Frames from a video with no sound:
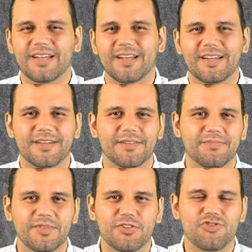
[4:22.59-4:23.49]
uh,
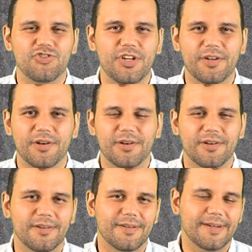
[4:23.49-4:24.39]
the
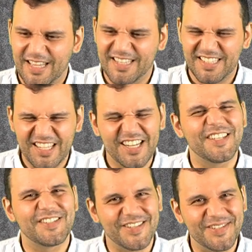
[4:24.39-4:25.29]
sheer
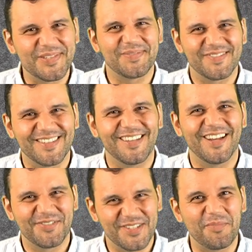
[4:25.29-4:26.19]
insidiousness
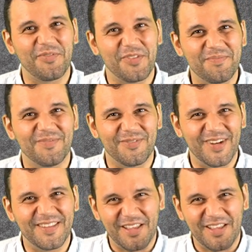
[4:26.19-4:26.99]
of some of them, right?